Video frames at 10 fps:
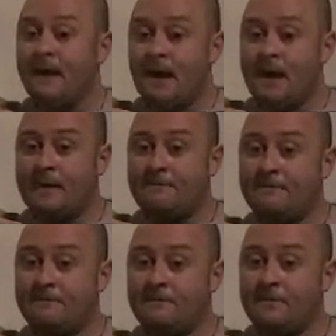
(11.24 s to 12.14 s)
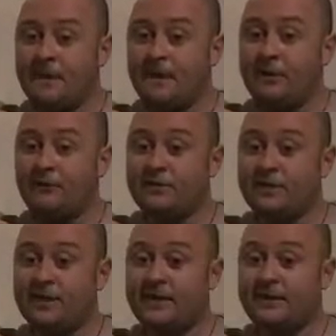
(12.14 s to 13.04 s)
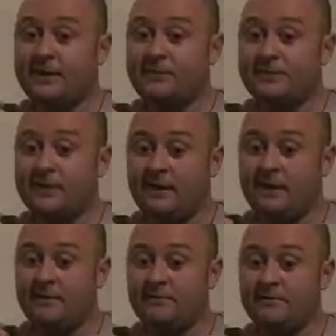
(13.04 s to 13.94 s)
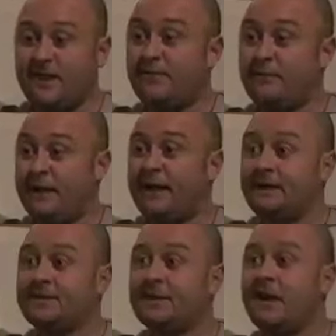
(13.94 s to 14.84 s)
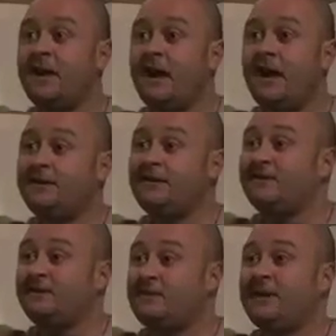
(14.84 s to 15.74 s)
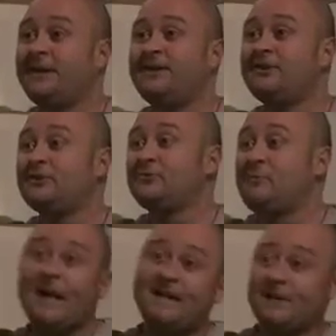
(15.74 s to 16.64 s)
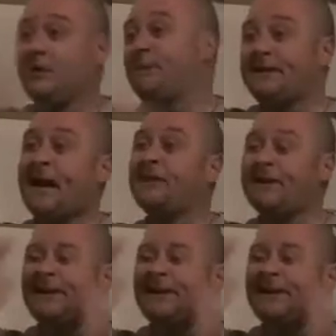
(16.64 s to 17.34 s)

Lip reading: And obviously it was 7 minutes. And I mean, you're just pacing up and down